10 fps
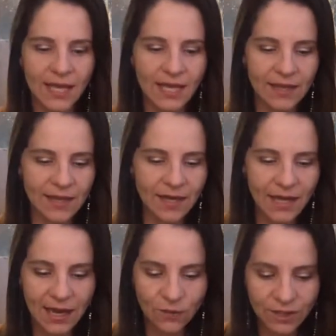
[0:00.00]
And
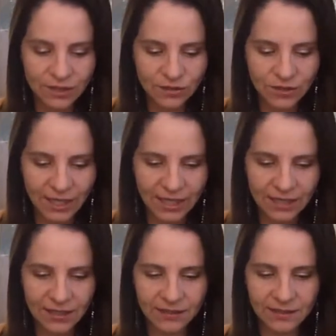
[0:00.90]
I wanted to
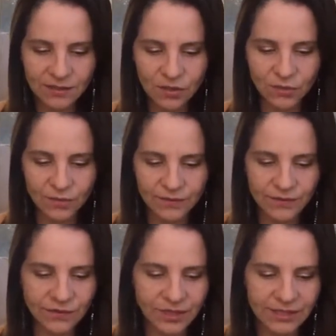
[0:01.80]
so
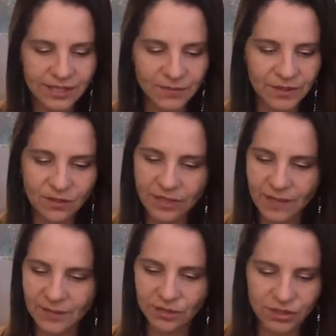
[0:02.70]
you're going to tell me,
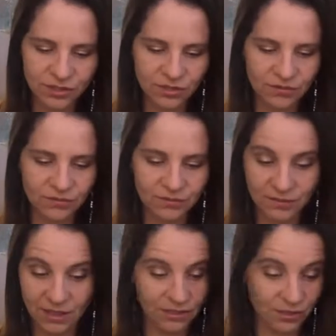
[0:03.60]
okay, Patricia, so
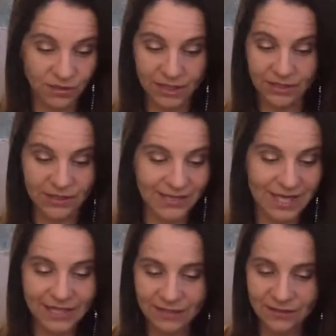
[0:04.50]
is
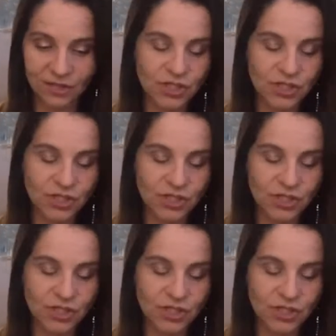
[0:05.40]
that it?